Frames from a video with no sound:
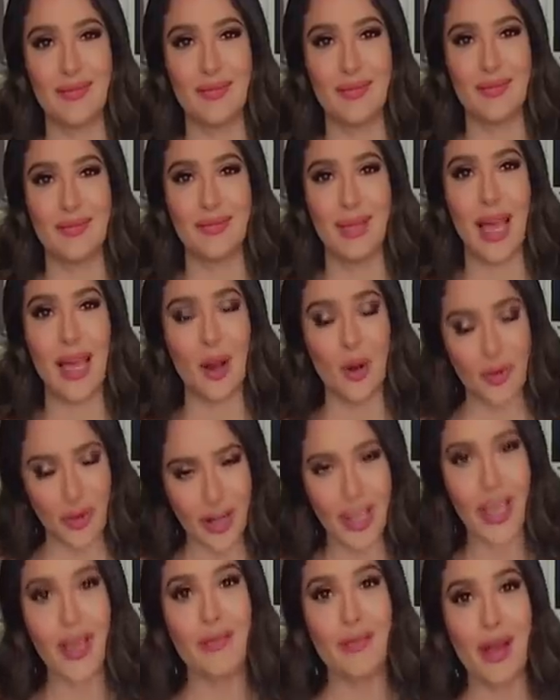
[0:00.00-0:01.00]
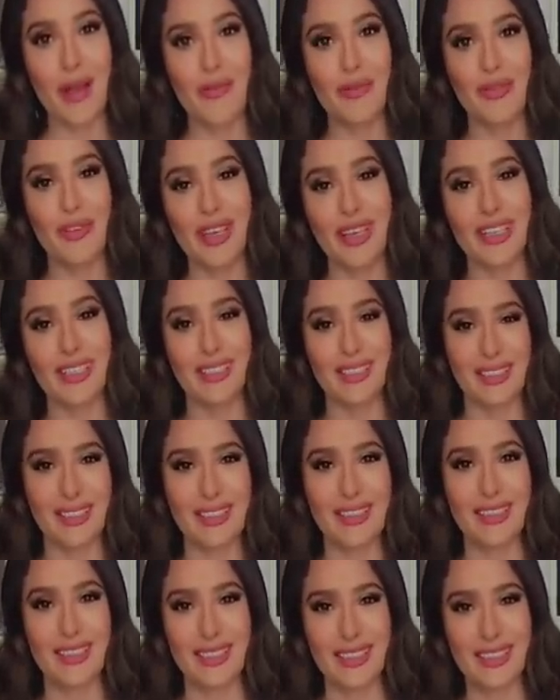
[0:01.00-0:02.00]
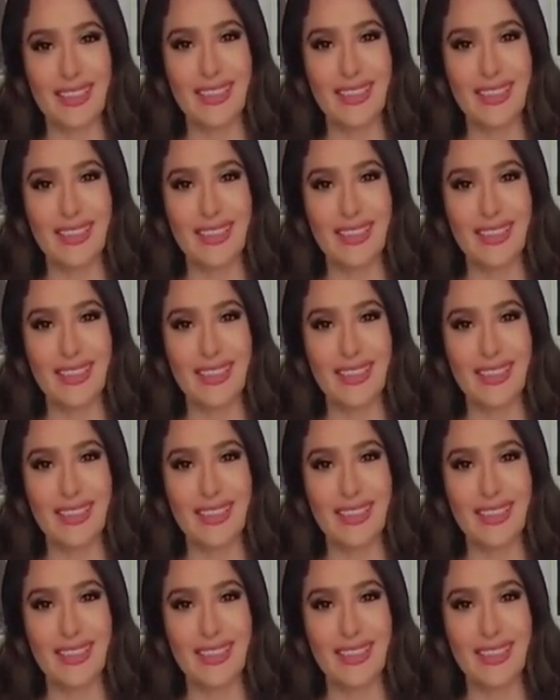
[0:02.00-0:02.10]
when we I see that scene,